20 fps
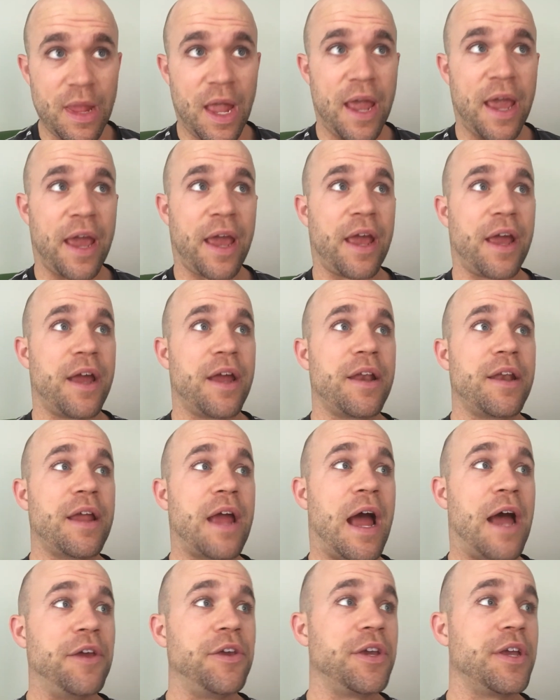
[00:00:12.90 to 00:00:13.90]
and
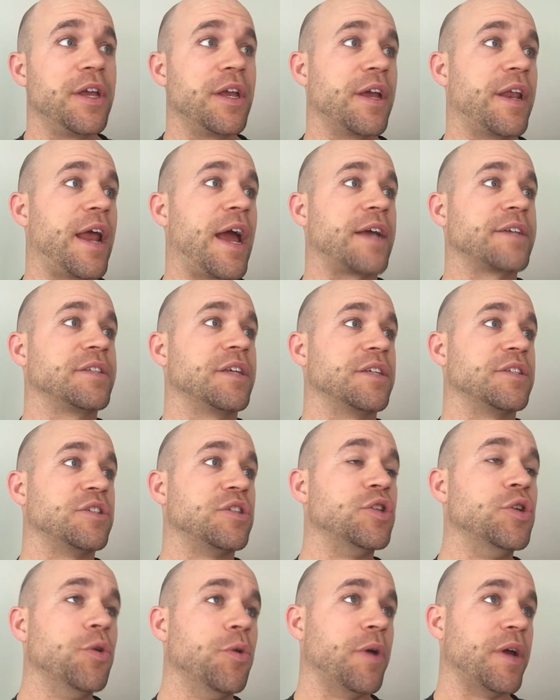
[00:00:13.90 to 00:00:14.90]
how you can get access
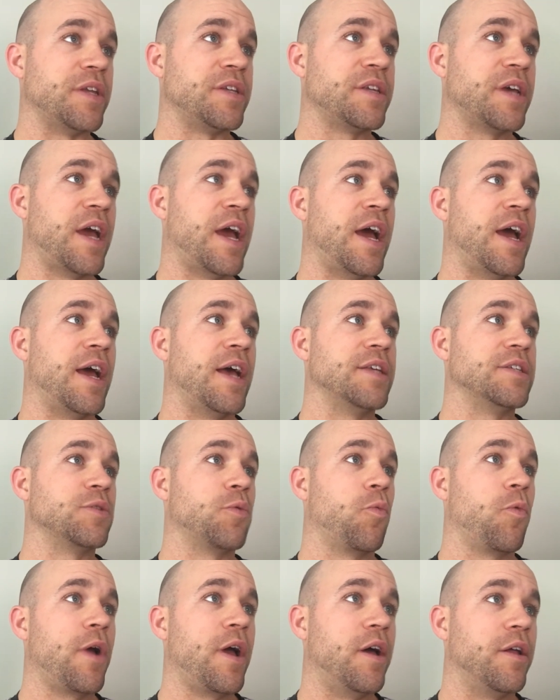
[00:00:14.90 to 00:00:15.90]
to it as
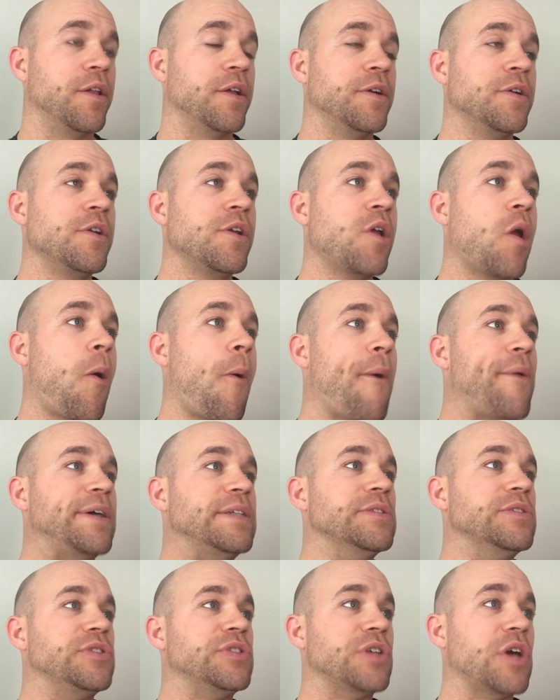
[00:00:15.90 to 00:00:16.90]
well.
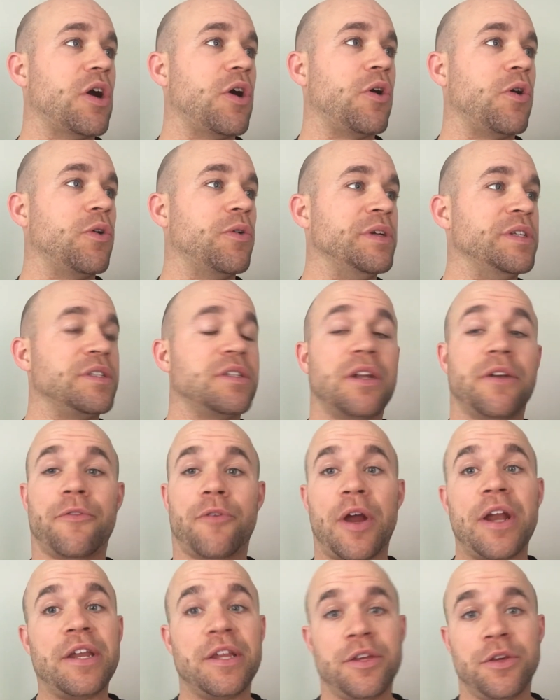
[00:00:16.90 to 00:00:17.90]
So instead of
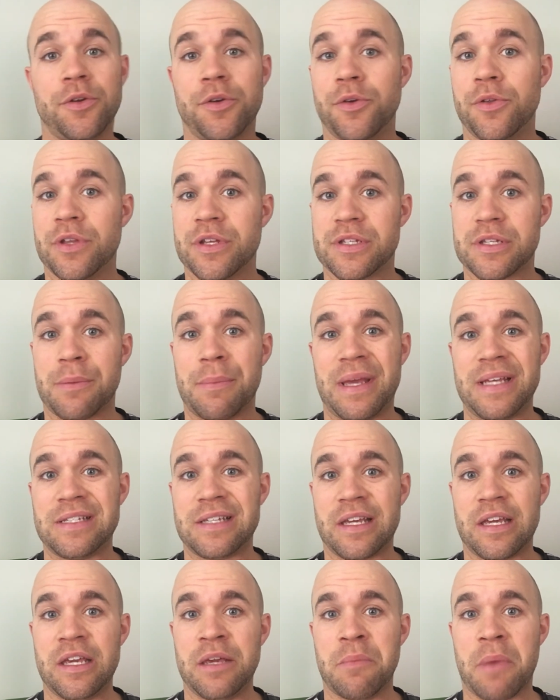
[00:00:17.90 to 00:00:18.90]
writing you this
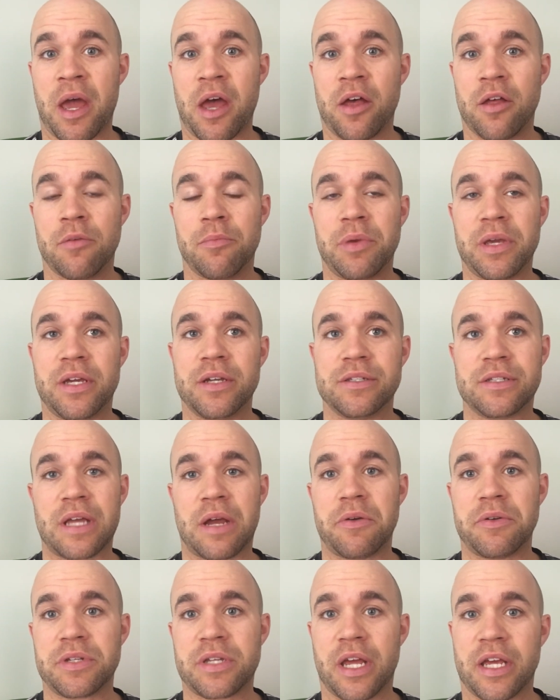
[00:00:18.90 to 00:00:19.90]
amazing email, because
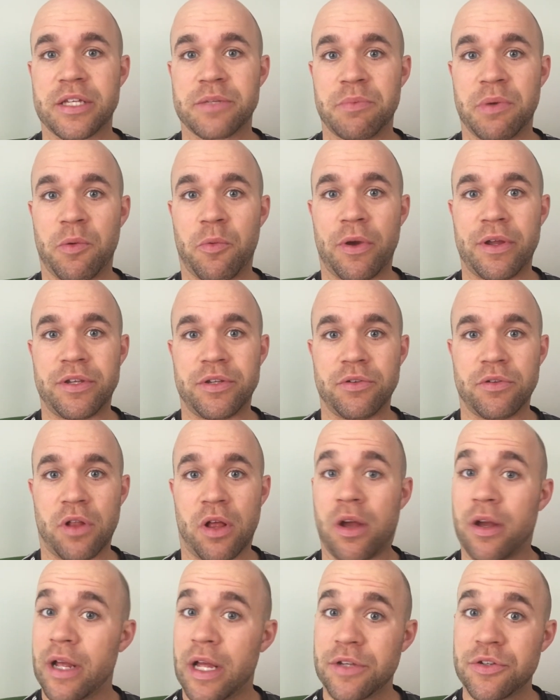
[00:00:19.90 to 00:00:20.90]
that takes me way too
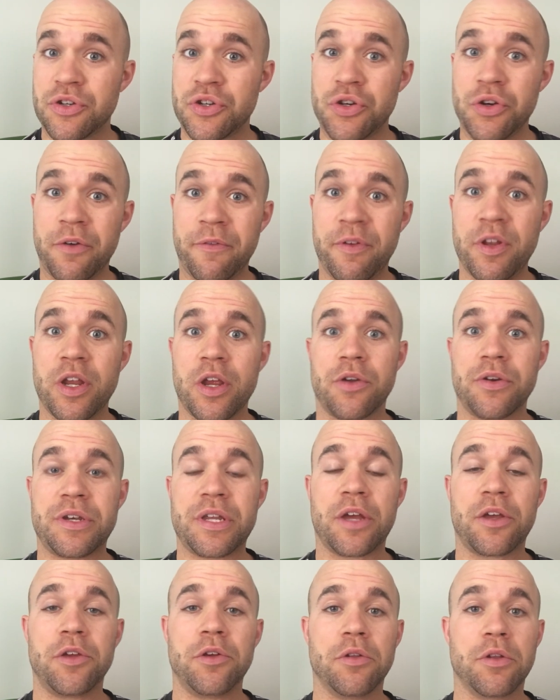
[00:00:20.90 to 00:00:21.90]
long, I'll just shoot a video to
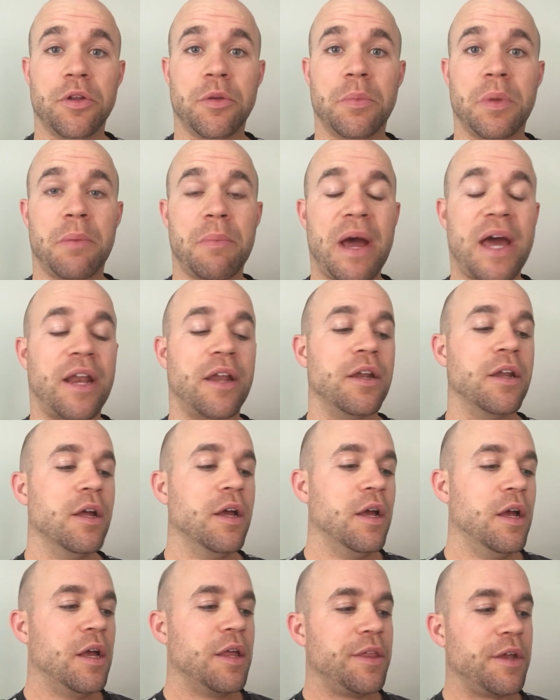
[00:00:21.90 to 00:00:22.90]
tell you a little bit about it.
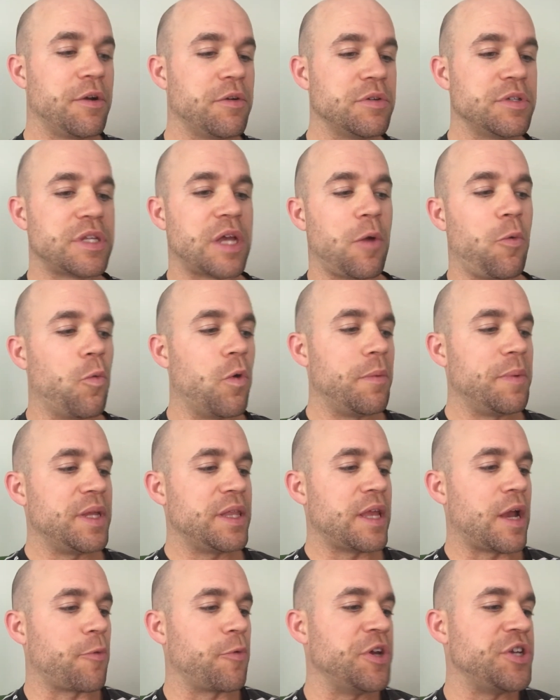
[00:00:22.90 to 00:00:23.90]
There was a
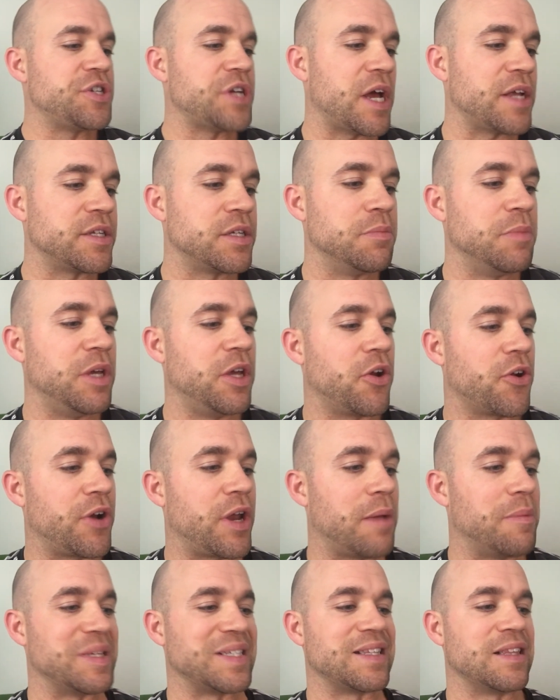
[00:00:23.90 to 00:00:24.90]
woman that reached out to me. Her
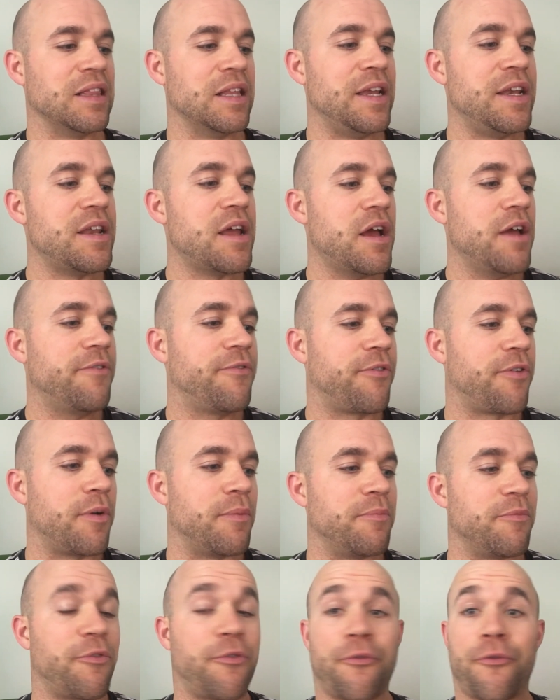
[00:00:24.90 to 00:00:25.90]
name is Linda
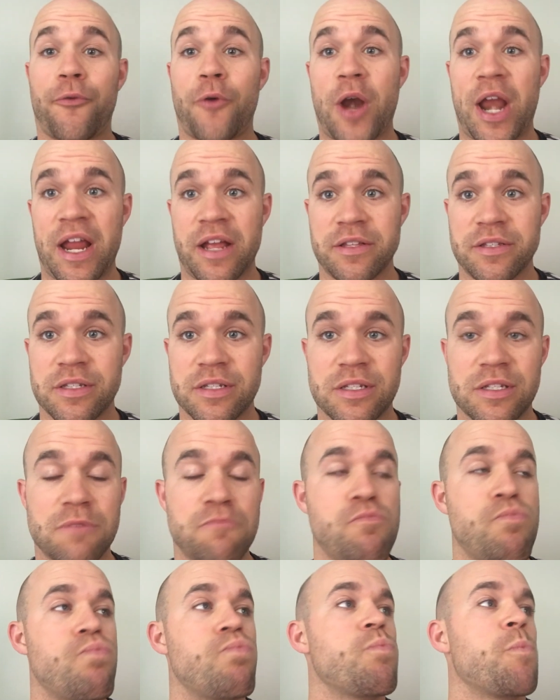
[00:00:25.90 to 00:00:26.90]
from France.
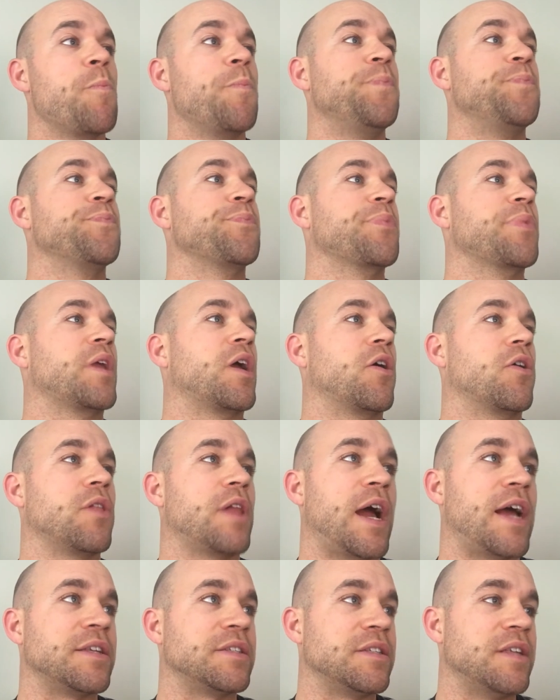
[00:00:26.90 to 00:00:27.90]
Her
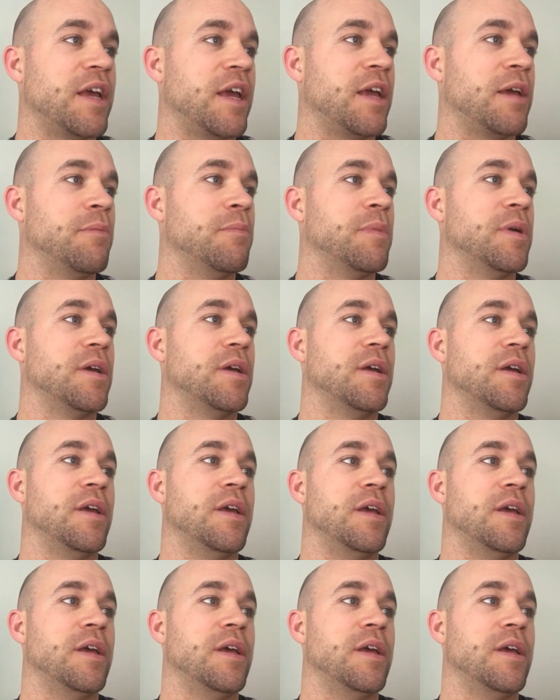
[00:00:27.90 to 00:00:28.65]
last name